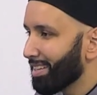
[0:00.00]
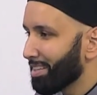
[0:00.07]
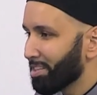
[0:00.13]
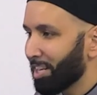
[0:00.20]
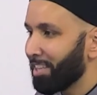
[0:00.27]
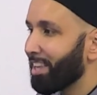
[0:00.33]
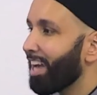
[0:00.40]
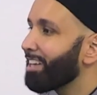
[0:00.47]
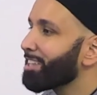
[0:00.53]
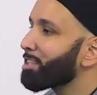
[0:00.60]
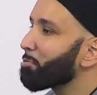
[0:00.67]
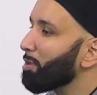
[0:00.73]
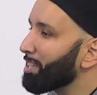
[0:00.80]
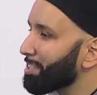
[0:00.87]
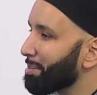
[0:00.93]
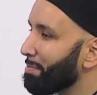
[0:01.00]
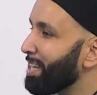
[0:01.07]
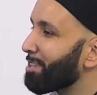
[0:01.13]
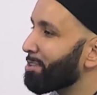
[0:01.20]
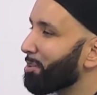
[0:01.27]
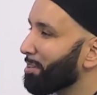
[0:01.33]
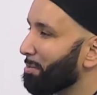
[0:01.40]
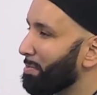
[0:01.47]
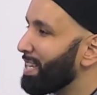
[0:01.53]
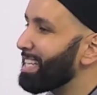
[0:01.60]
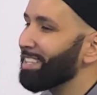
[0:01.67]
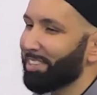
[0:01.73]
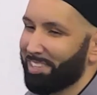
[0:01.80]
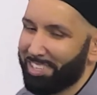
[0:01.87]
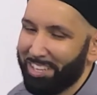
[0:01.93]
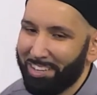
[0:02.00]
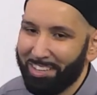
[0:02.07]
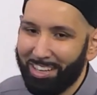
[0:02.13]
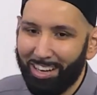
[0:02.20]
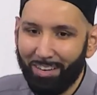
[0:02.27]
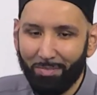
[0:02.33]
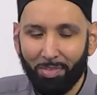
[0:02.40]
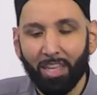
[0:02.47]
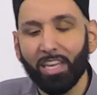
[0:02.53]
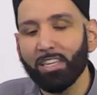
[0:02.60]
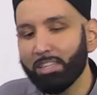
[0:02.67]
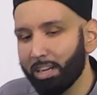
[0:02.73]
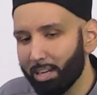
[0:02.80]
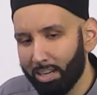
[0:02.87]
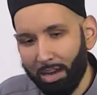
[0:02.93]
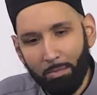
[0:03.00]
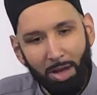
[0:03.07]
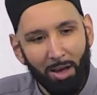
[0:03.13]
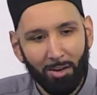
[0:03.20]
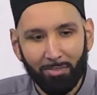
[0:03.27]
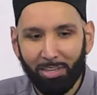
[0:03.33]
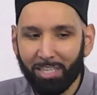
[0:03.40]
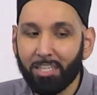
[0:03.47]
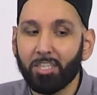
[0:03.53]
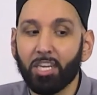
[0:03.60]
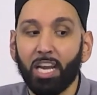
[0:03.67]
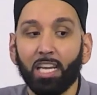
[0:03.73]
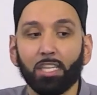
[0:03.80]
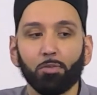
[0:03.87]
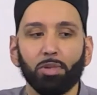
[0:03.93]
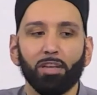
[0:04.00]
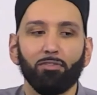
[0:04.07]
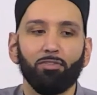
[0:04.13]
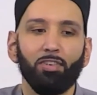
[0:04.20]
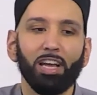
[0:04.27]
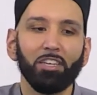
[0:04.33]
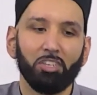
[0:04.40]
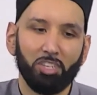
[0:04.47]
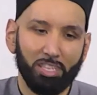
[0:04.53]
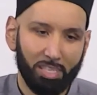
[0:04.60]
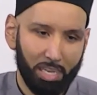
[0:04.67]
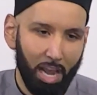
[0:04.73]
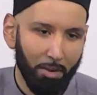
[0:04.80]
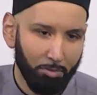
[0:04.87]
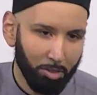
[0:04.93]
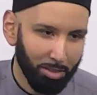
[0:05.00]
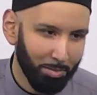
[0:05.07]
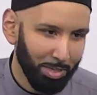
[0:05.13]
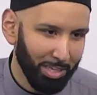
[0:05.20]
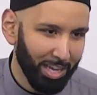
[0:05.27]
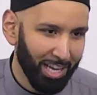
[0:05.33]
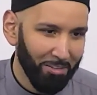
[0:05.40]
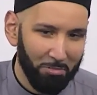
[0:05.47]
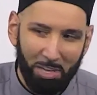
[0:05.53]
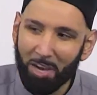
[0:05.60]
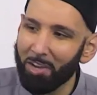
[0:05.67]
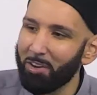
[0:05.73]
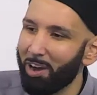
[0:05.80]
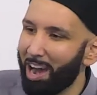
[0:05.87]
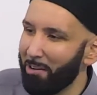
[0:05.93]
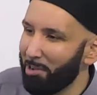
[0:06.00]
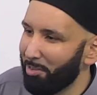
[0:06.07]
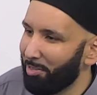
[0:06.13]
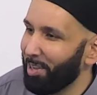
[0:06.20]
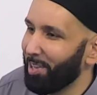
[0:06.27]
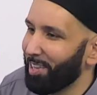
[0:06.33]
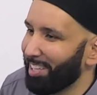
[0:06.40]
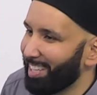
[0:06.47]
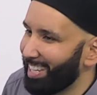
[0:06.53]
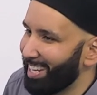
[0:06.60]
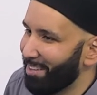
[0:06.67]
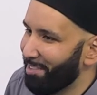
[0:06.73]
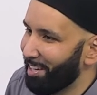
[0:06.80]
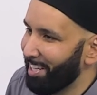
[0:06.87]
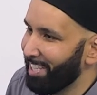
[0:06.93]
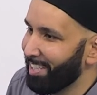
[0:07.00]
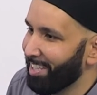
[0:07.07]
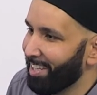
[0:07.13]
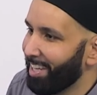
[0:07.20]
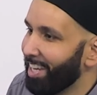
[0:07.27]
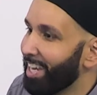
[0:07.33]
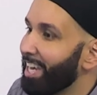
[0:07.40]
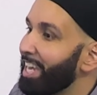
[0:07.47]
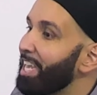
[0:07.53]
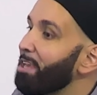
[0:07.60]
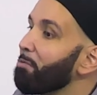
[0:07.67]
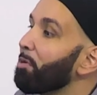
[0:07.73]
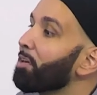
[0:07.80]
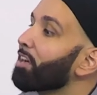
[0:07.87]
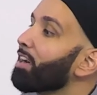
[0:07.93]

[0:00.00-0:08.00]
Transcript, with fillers: Shaitan just wants to make sure the means are still there. He's going to come out of his chains with a vengeance after Ramadan. We all know how we feel on the day of Eid. He will